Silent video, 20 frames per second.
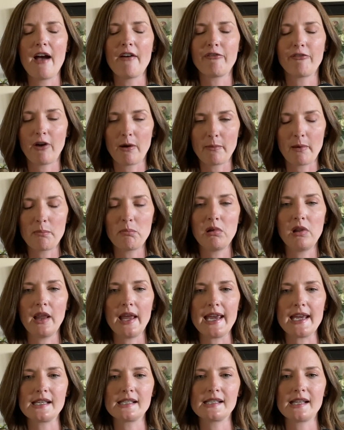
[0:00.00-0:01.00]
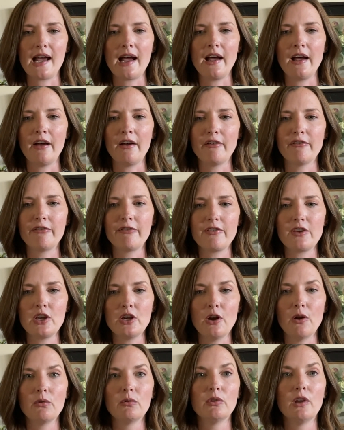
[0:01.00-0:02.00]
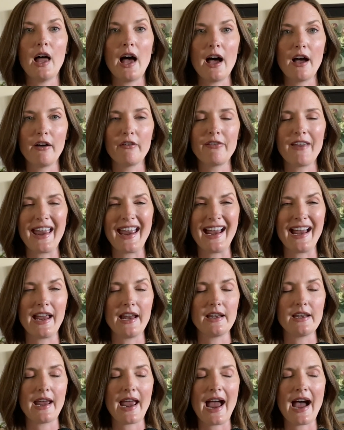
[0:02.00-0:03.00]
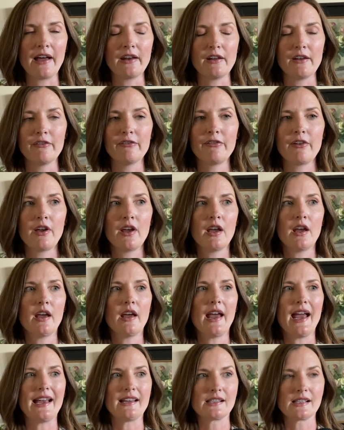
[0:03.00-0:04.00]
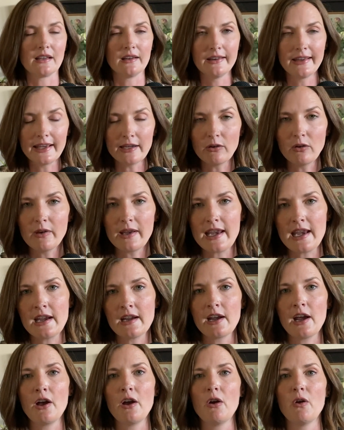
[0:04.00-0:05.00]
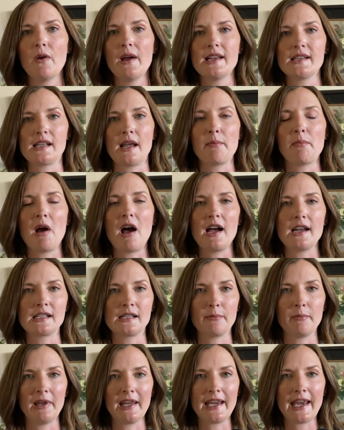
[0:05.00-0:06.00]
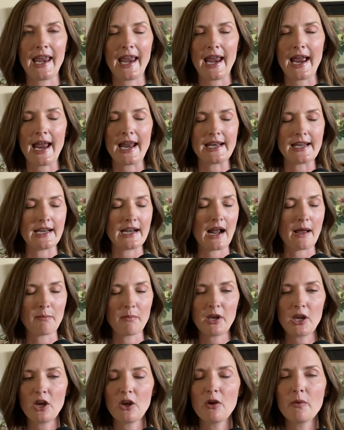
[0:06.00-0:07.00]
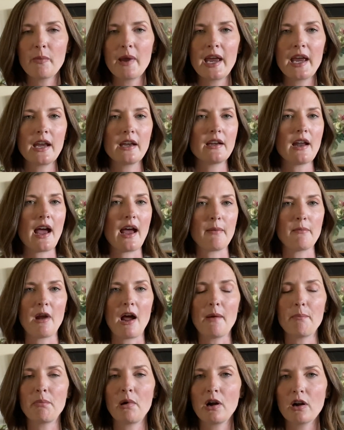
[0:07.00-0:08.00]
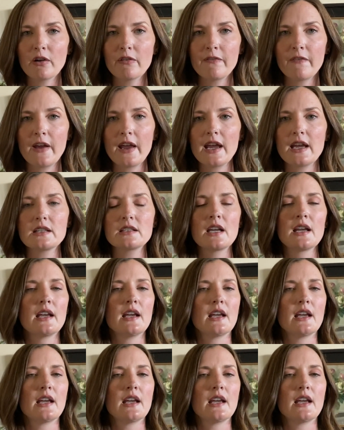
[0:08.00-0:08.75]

from a place of, love and out of as little ego as I possibly can. And I'm human. I'm not perfect.